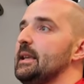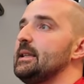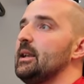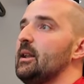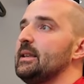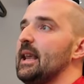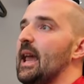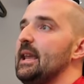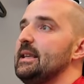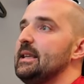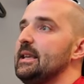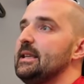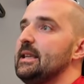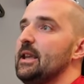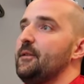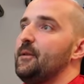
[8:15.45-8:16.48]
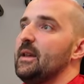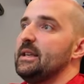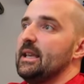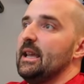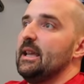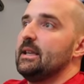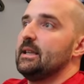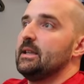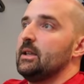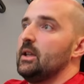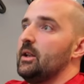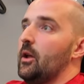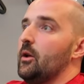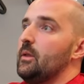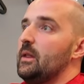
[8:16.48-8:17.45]
It still has ACC physics.
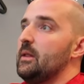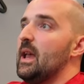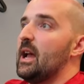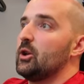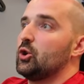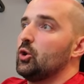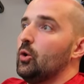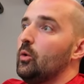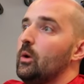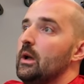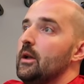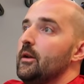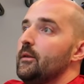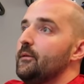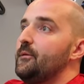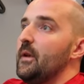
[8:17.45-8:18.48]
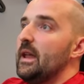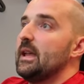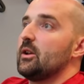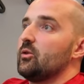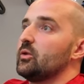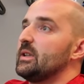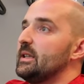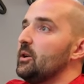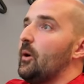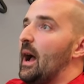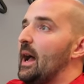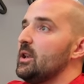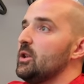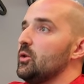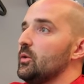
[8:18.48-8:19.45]
You know, the, the actual vehicles still
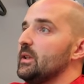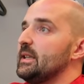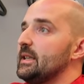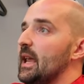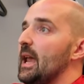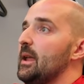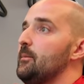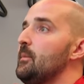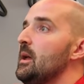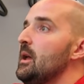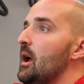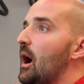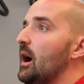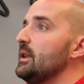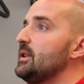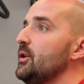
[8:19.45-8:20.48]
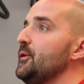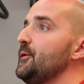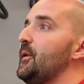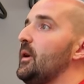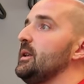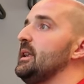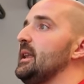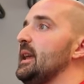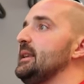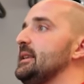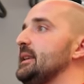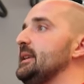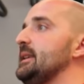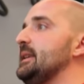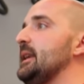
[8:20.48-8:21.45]
handle the same. I do find in
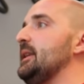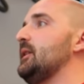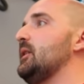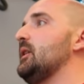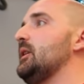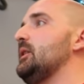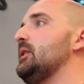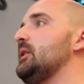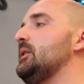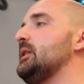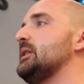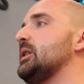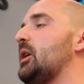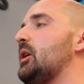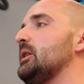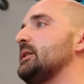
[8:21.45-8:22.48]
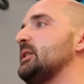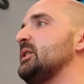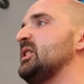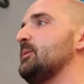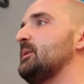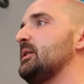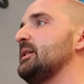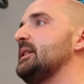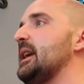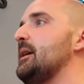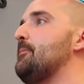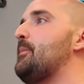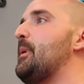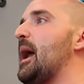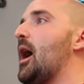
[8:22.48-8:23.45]
ACC that the, the, tyres can sometimes stay
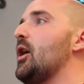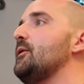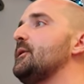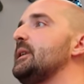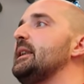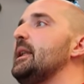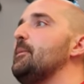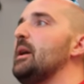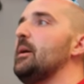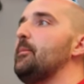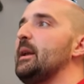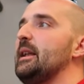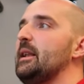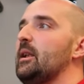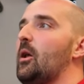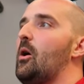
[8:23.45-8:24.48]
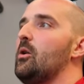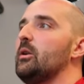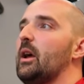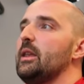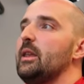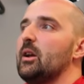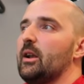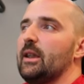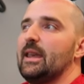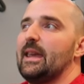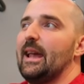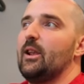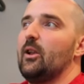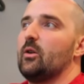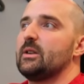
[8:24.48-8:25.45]
a bit over the limit, a bit long. Like you kind of
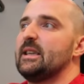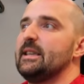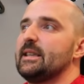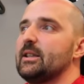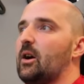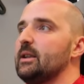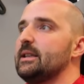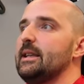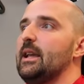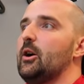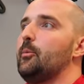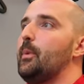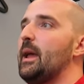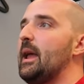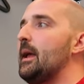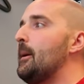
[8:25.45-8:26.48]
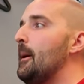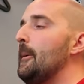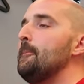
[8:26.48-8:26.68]
get locked in slides a little bit.